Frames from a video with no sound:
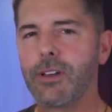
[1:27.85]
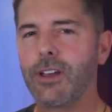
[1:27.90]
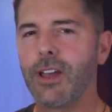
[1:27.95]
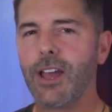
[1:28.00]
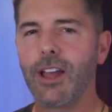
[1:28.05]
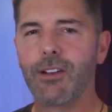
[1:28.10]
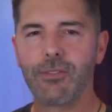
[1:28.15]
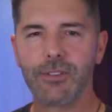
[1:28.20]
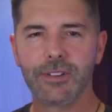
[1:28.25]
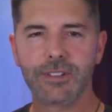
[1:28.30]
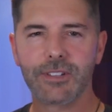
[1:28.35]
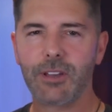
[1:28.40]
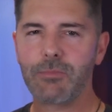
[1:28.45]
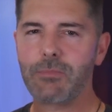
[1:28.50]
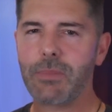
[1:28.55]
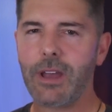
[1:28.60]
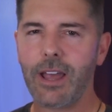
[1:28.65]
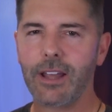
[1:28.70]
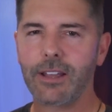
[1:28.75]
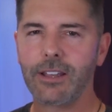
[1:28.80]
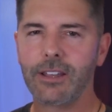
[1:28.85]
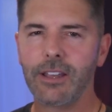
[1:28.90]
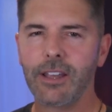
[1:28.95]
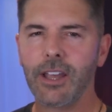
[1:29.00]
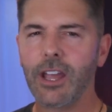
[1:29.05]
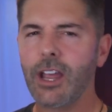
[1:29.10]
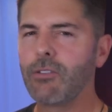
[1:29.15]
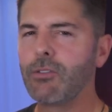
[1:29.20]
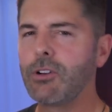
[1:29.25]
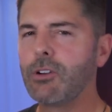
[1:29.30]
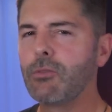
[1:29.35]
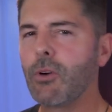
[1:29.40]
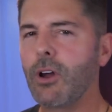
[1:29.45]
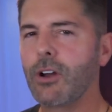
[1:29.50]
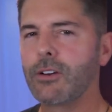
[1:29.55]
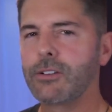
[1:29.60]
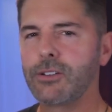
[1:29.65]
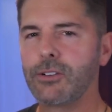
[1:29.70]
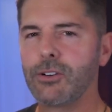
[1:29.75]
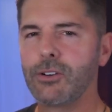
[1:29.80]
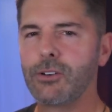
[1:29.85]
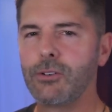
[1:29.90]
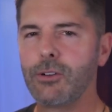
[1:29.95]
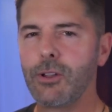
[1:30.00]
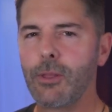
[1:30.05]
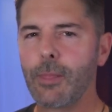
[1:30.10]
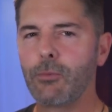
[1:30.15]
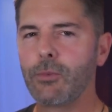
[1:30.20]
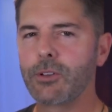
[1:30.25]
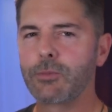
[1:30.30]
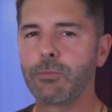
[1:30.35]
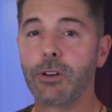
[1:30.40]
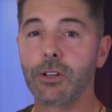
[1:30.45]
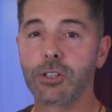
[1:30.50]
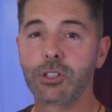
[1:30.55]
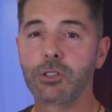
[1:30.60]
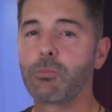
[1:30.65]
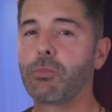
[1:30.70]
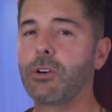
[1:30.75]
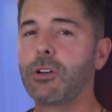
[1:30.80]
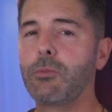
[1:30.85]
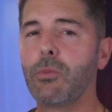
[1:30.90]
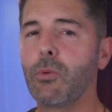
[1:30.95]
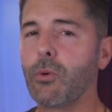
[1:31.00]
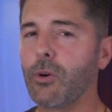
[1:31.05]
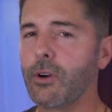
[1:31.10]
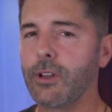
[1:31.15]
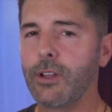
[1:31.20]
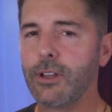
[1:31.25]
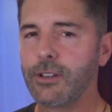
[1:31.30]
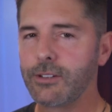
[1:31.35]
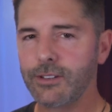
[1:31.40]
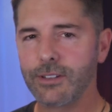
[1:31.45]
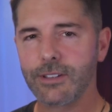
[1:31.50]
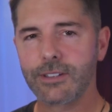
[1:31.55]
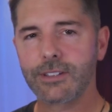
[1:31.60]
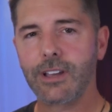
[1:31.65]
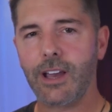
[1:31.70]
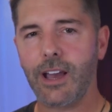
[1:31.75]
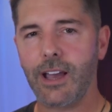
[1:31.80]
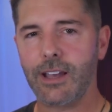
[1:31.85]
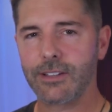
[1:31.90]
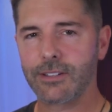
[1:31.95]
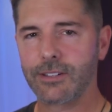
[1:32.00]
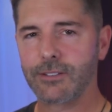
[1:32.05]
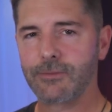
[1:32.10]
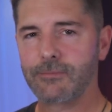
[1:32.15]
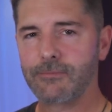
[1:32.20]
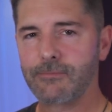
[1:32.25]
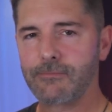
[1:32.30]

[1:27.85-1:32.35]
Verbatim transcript: every setback, every wrong turn was but a springboard to the skies.